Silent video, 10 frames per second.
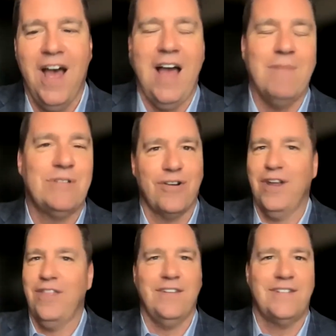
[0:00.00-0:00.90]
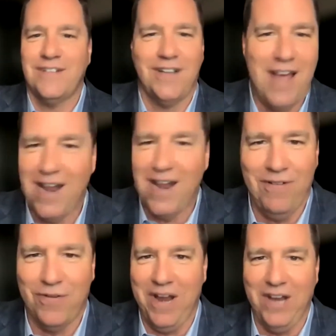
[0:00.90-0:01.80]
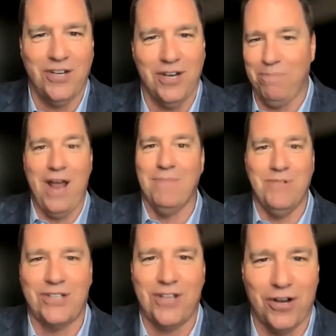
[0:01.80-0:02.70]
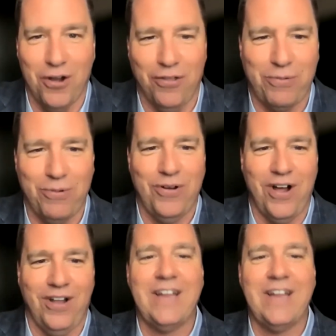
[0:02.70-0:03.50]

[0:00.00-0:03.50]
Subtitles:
I'm sorry, this is a lot of information, but I'm just going to go through it all.